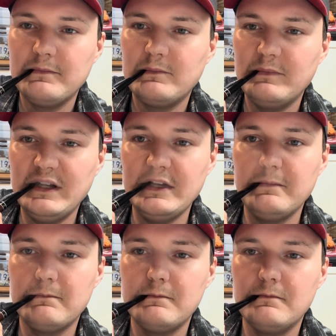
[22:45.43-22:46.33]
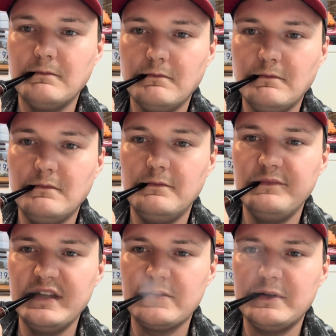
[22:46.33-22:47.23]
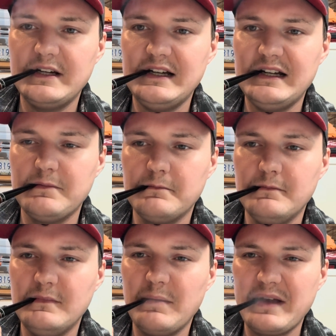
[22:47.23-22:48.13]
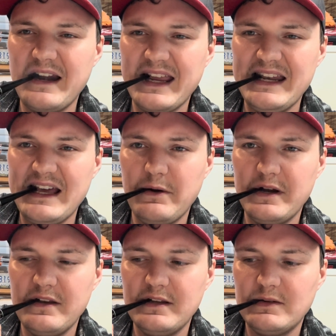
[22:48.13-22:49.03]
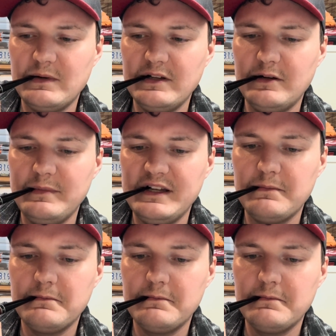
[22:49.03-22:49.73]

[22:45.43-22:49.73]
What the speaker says: But this one, I'm kind of getting that one in this one a little bit,